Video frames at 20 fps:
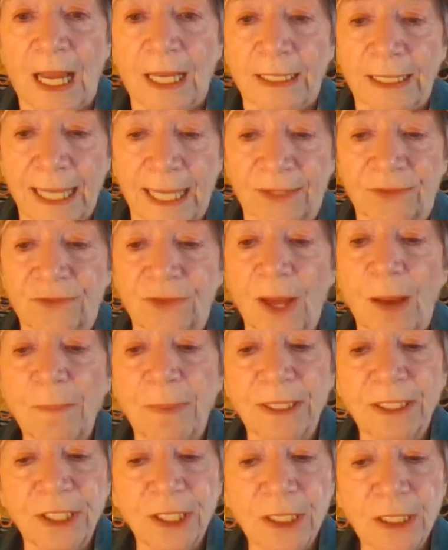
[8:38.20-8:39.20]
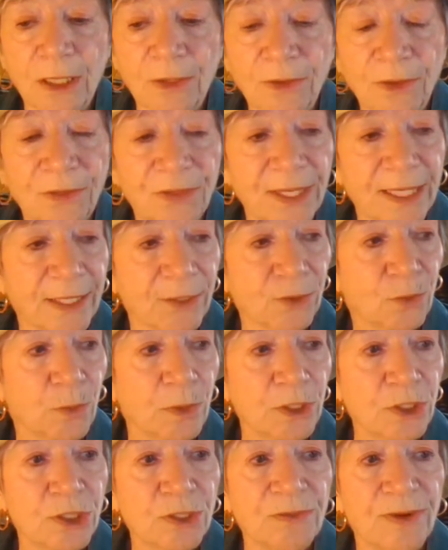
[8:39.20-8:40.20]
Yes, but you know the thing is,
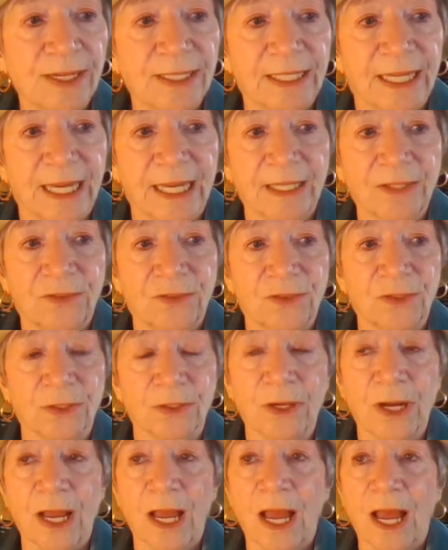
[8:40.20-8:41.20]
once you've had cancer,